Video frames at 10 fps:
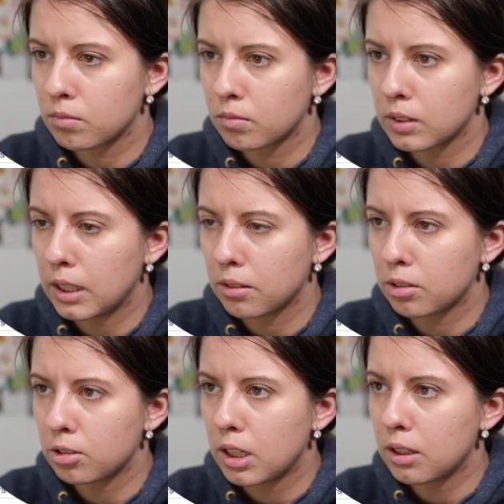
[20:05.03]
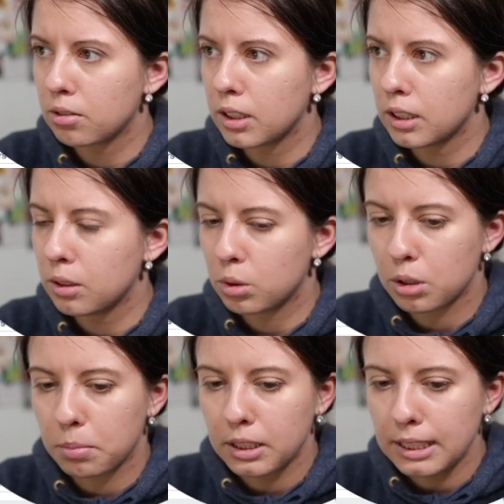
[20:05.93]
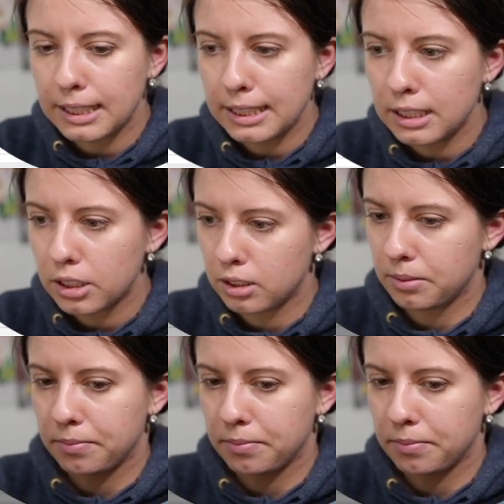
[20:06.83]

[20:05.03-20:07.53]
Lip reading: Yeah, find keywords, please.